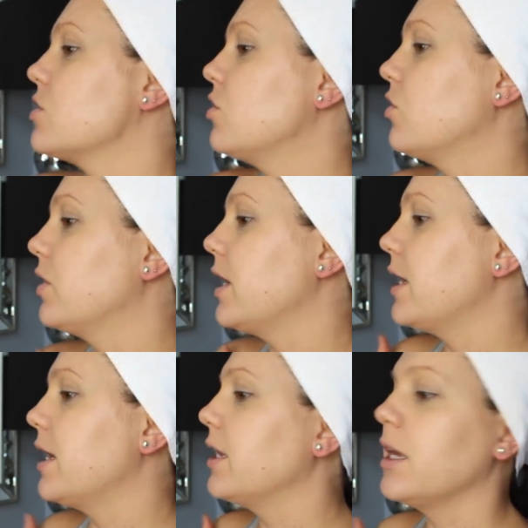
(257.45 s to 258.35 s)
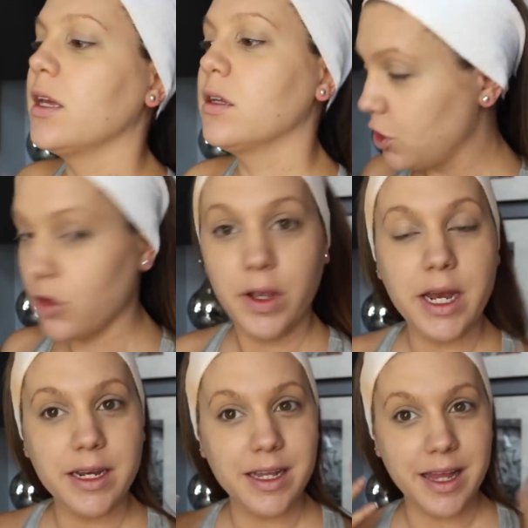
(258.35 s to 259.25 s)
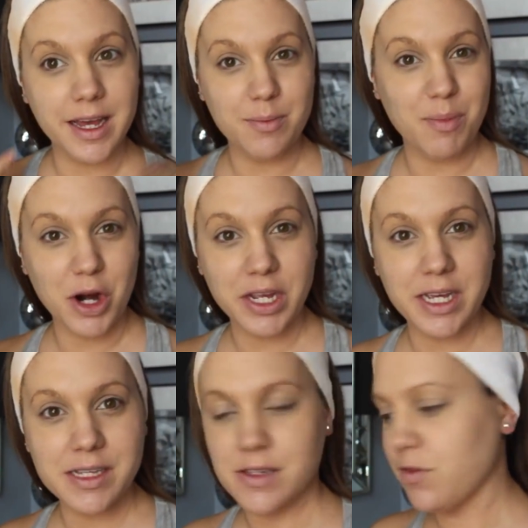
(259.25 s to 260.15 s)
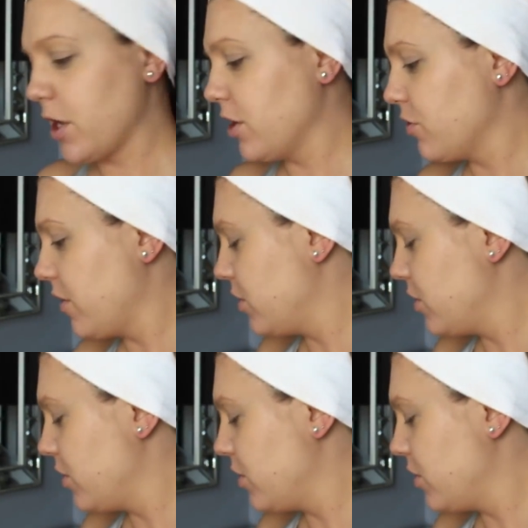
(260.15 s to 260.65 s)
so you don't get any like markings of regular